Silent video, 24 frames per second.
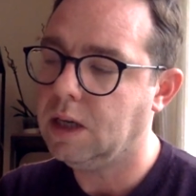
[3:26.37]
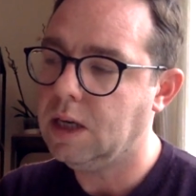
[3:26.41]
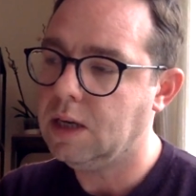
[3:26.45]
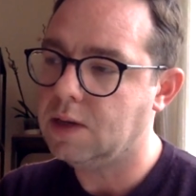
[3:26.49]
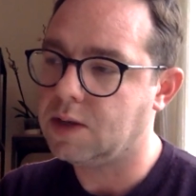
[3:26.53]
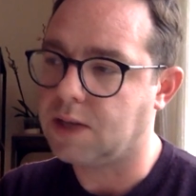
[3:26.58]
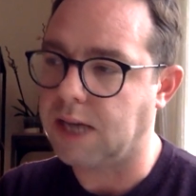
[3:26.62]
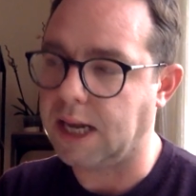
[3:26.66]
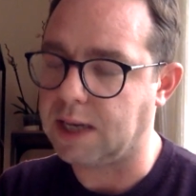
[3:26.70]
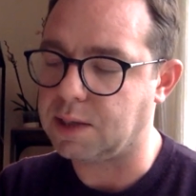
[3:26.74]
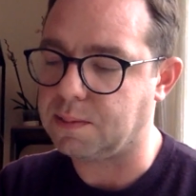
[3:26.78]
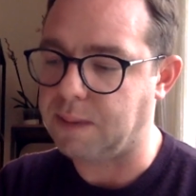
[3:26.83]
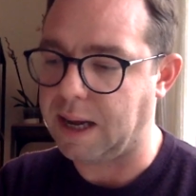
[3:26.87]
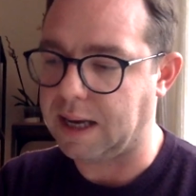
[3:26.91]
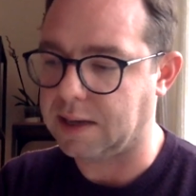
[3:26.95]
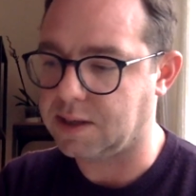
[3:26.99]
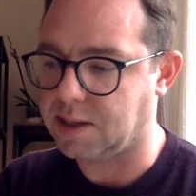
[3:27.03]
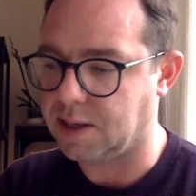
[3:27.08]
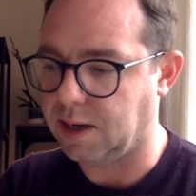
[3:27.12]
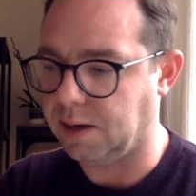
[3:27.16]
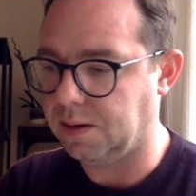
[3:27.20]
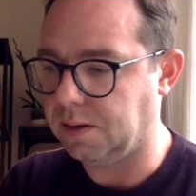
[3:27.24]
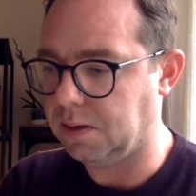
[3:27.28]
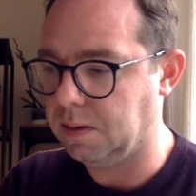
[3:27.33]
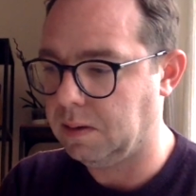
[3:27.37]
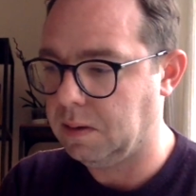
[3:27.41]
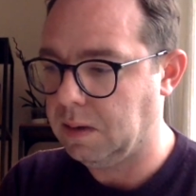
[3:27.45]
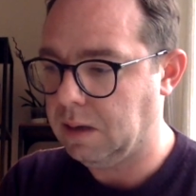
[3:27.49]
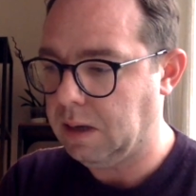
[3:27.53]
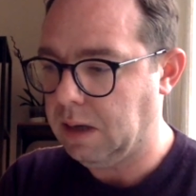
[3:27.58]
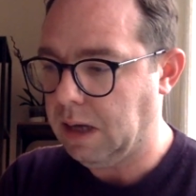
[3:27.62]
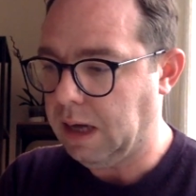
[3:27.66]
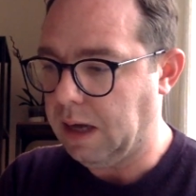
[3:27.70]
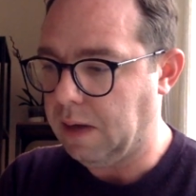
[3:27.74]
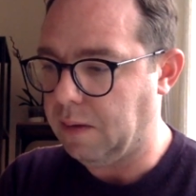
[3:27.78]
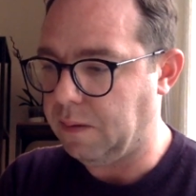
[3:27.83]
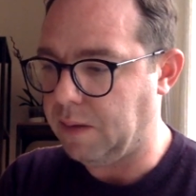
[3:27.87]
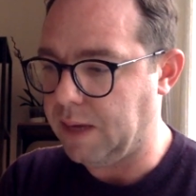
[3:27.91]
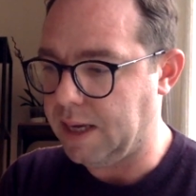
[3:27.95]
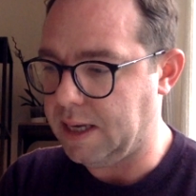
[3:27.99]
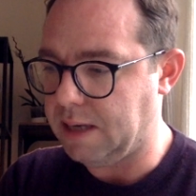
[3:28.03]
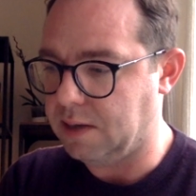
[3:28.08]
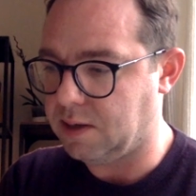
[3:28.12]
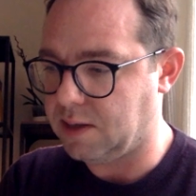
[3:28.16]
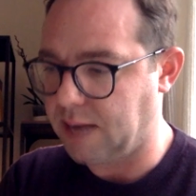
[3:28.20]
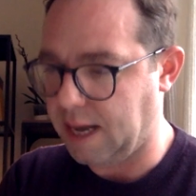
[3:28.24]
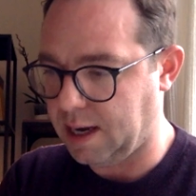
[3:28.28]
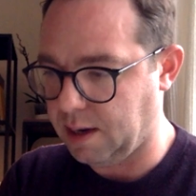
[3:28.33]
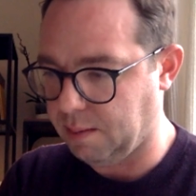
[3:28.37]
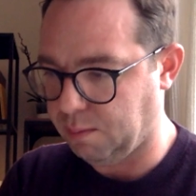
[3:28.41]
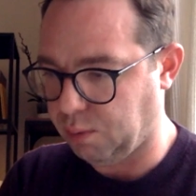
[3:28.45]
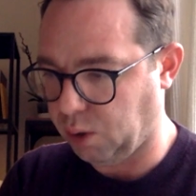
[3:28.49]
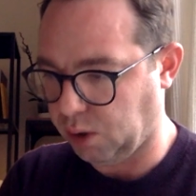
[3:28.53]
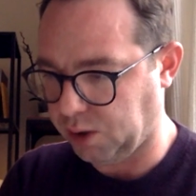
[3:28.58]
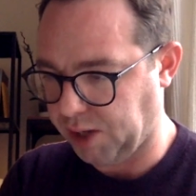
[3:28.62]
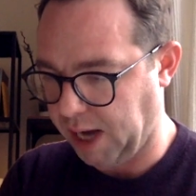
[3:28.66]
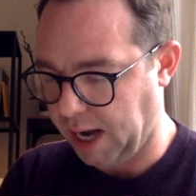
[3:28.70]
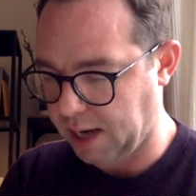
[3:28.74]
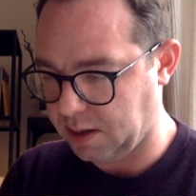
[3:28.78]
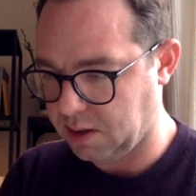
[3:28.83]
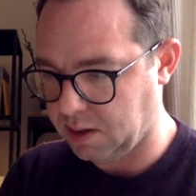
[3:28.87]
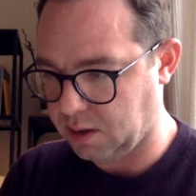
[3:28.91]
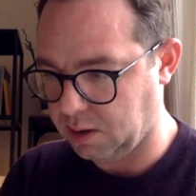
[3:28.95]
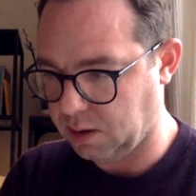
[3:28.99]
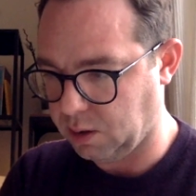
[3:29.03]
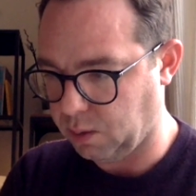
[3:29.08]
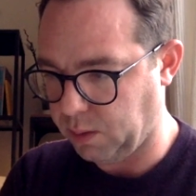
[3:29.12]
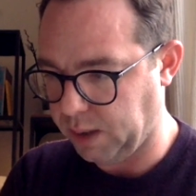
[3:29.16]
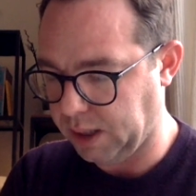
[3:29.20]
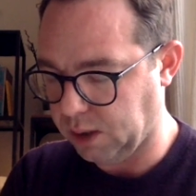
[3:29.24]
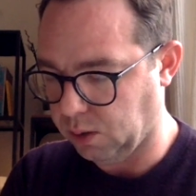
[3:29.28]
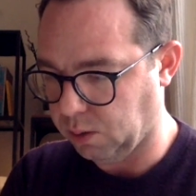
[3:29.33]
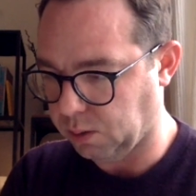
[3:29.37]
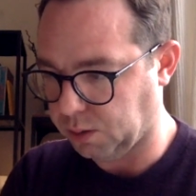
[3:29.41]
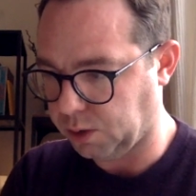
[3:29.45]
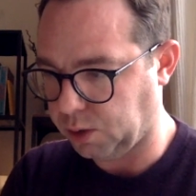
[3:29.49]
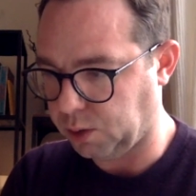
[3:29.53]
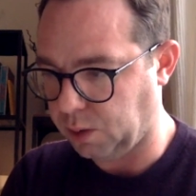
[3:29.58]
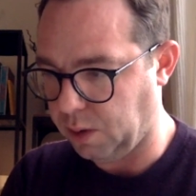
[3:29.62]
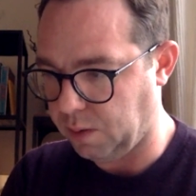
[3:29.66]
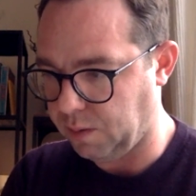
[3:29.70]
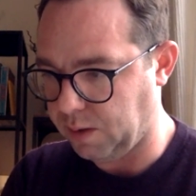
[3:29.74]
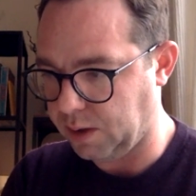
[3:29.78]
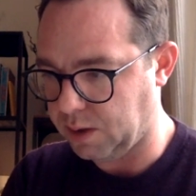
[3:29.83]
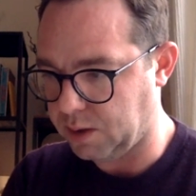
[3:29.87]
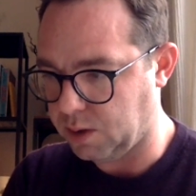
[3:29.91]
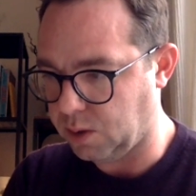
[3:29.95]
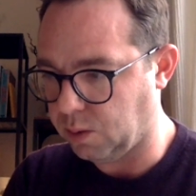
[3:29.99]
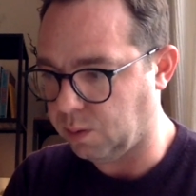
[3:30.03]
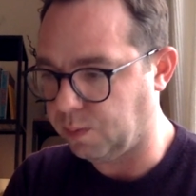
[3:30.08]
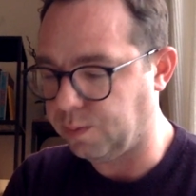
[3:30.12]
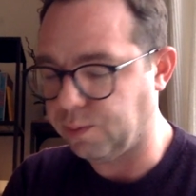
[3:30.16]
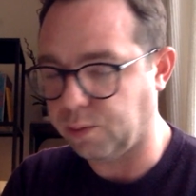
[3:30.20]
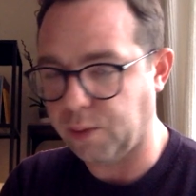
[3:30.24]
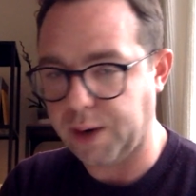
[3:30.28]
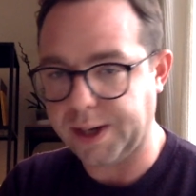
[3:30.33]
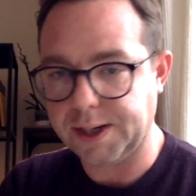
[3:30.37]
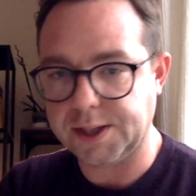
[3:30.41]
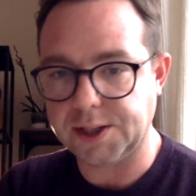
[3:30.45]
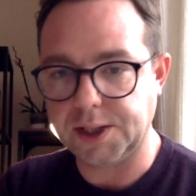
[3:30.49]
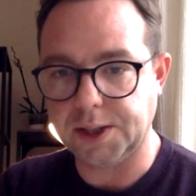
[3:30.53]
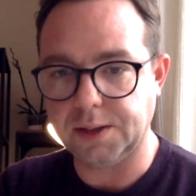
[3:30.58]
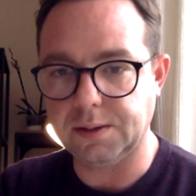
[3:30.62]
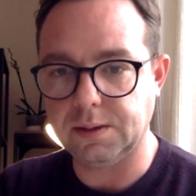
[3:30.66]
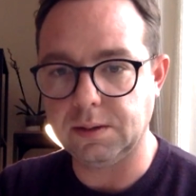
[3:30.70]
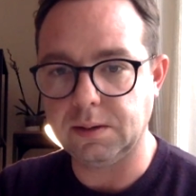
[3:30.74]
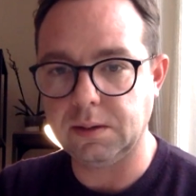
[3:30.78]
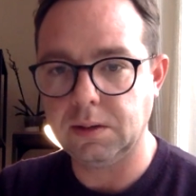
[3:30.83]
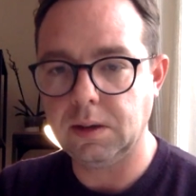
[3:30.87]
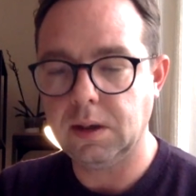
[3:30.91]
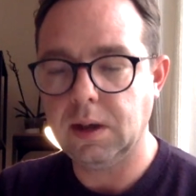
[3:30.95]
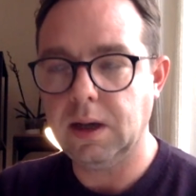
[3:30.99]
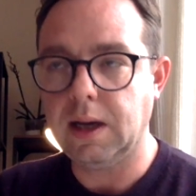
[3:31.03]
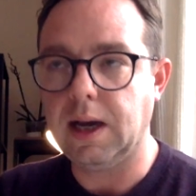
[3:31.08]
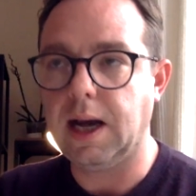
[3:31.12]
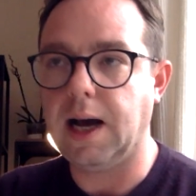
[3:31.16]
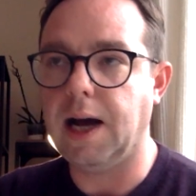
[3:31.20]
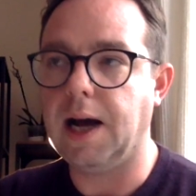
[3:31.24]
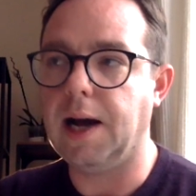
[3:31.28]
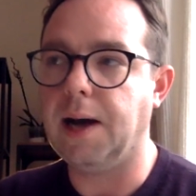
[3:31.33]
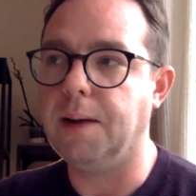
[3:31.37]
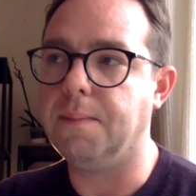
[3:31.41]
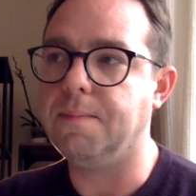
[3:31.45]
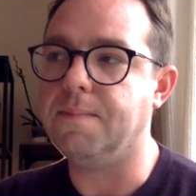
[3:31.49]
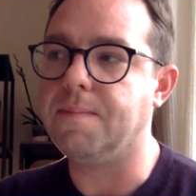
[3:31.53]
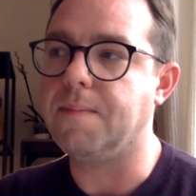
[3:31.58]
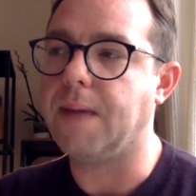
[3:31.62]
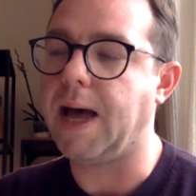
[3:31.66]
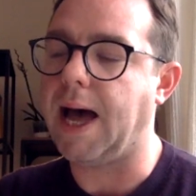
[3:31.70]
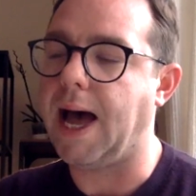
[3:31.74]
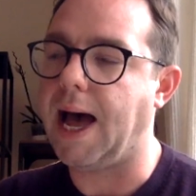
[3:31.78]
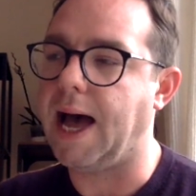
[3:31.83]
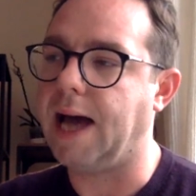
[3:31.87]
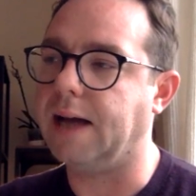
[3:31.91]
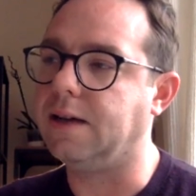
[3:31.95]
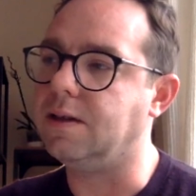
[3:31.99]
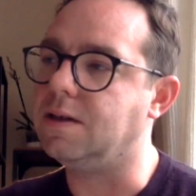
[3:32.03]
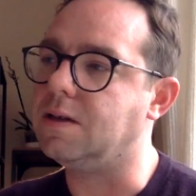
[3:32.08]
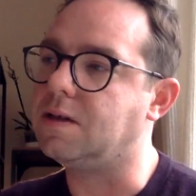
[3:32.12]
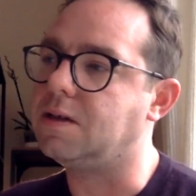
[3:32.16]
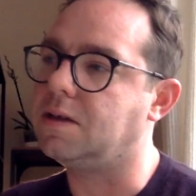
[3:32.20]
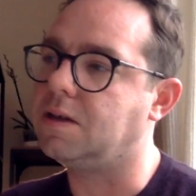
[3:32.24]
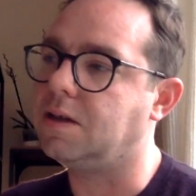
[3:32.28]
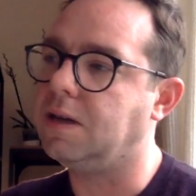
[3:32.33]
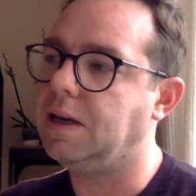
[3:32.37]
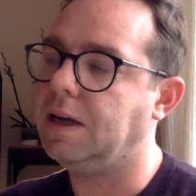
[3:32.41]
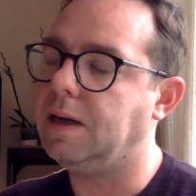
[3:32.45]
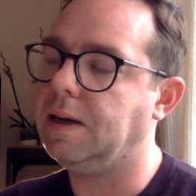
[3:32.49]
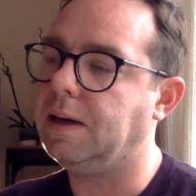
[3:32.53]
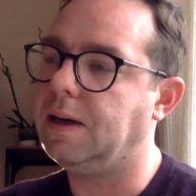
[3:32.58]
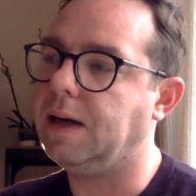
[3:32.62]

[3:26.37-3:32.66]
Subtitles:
So that's Blackstone. The second project that we launched with is called Friction, and